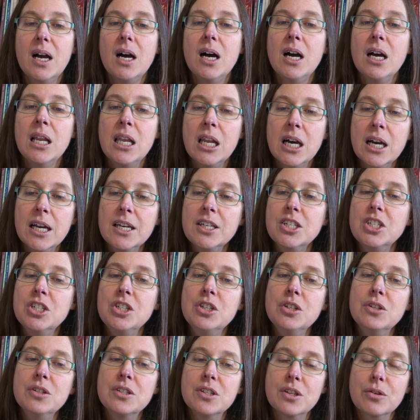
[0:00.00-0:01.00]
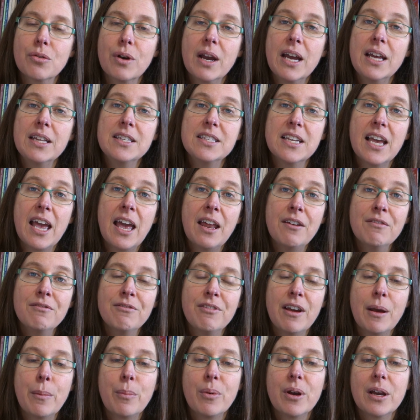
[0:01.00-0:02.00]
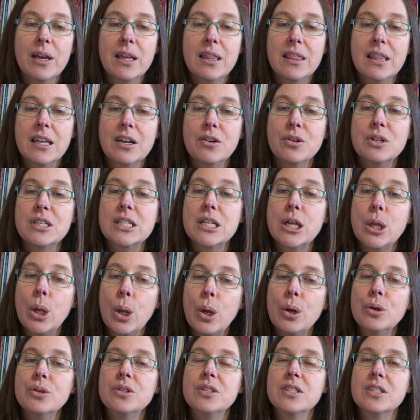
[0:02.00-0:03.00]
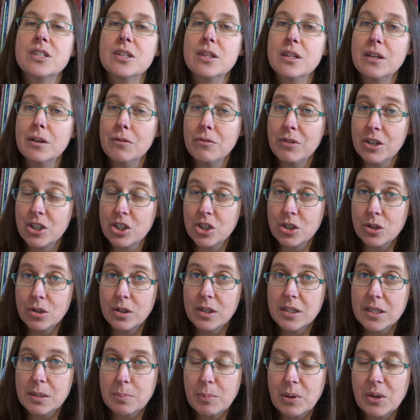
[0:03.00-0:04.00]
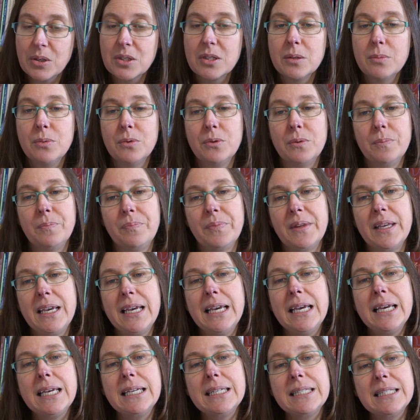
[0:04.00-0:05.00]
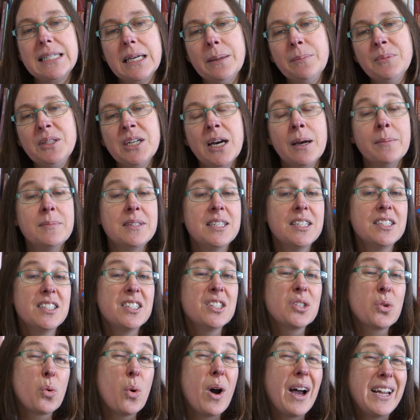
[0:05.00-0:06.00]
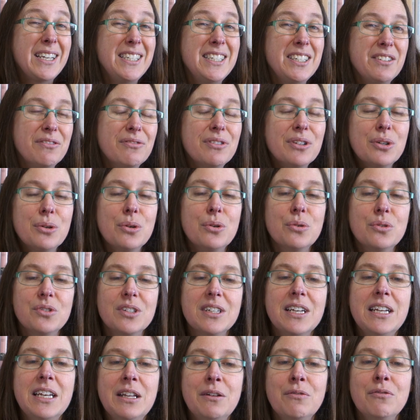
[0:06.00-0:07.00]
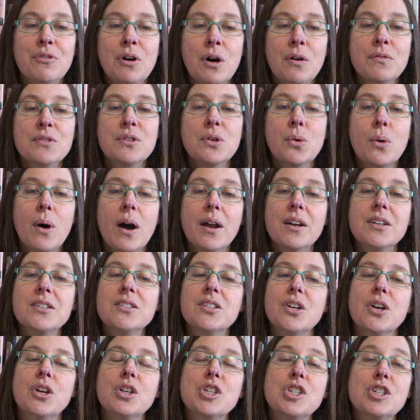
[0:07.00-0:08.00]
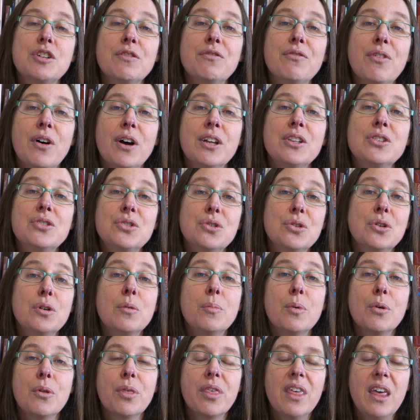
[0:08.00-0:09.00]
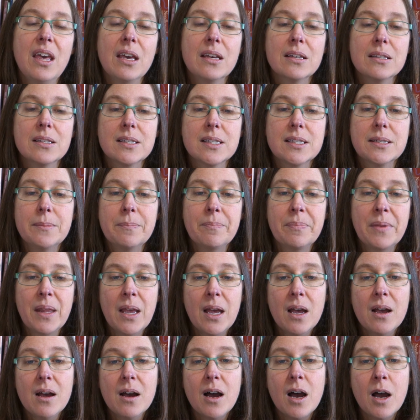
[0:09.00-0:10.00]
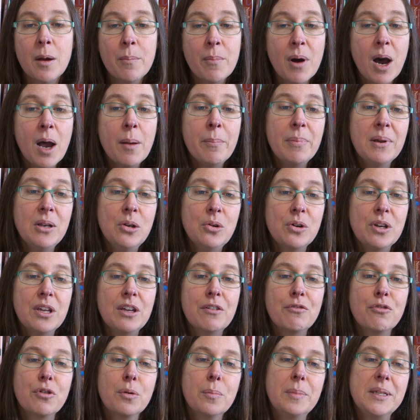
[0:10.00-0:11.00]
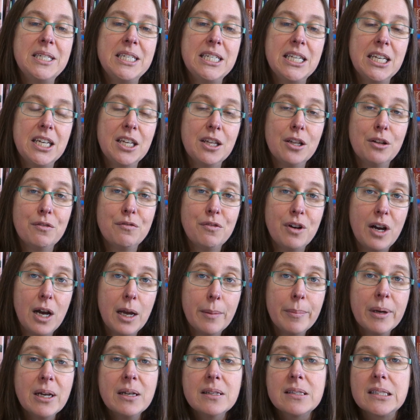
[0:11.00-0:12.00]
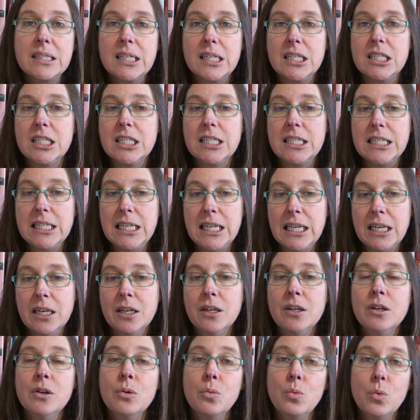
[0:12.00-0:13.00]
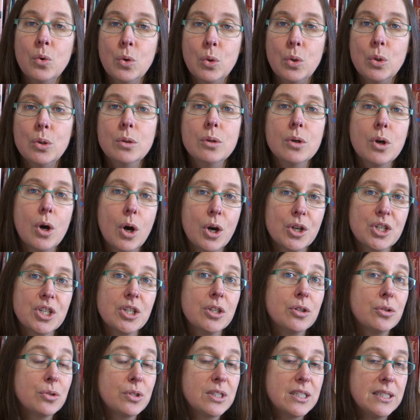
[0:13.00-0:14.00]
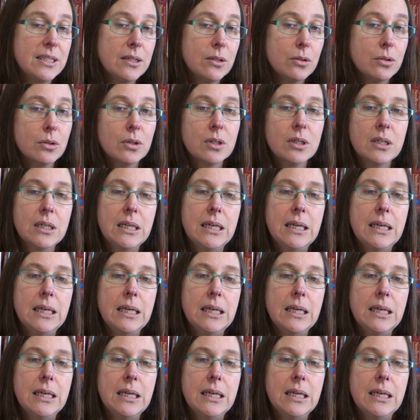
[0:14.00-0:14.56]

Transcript: I like to use threads and fabric that are as close to the original as possible. Sometimes this is quite difficult and involves quite a search to find suitable things. I might be looking for a particular fibre, such as linen, wool, cotton or silk.